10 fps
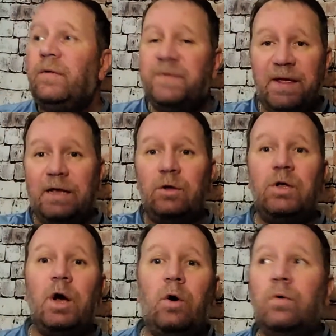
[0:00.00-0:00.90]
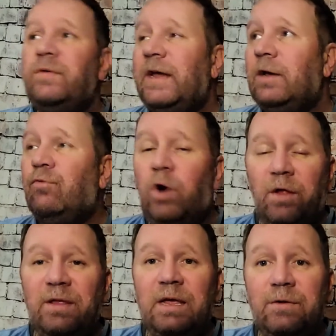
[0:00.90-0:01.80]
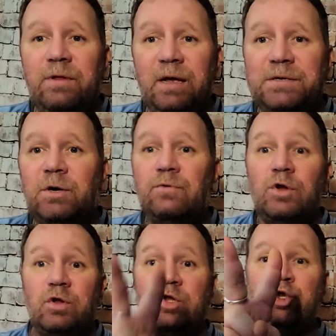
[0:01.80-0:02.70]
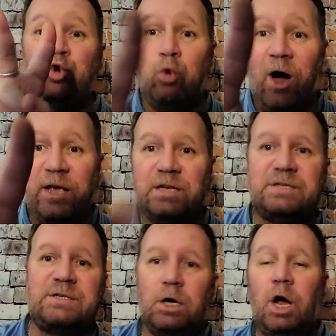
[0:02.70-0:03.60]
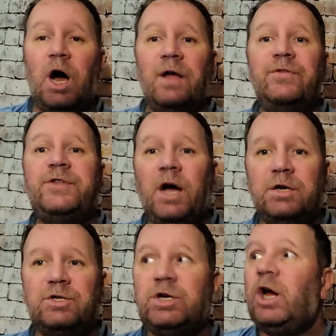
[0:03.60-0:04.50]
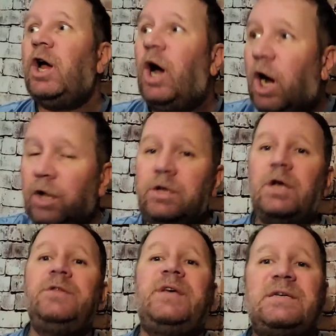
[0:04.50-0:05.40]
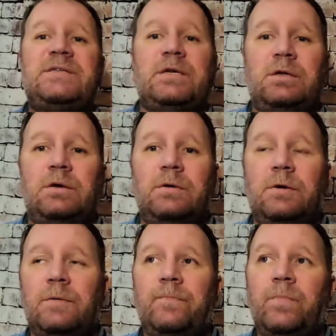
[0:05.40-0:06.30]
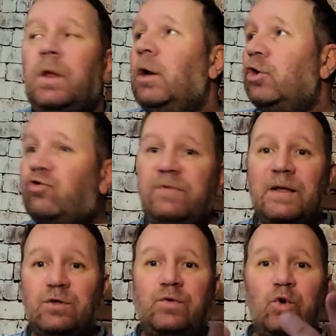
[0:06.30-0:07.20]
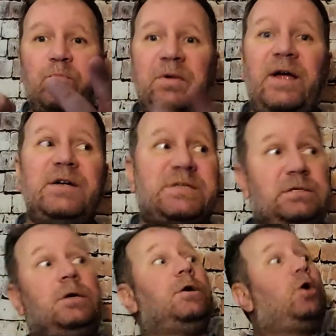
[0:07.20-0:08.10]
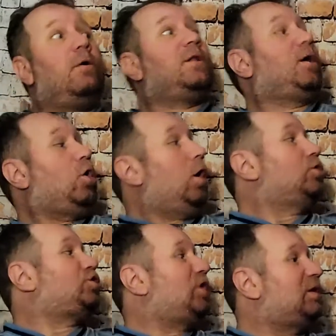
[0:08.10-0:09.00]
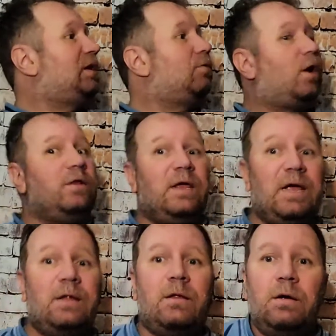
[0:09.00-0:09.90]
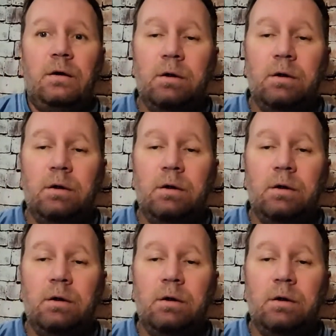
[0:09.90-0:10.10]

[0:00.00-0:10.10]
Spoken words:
They could run into the end zone twice, untouched, uncontested. We had 2 players going like, oh shit, he ran in.